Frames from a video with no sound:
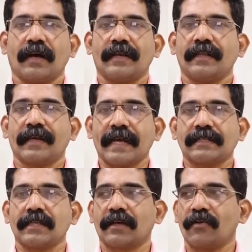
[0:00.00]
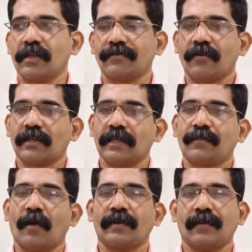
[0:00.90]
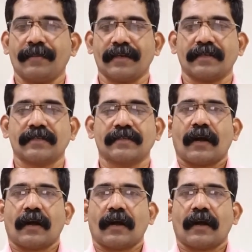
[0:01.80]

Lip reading: and the cash discount is for the prompt payments.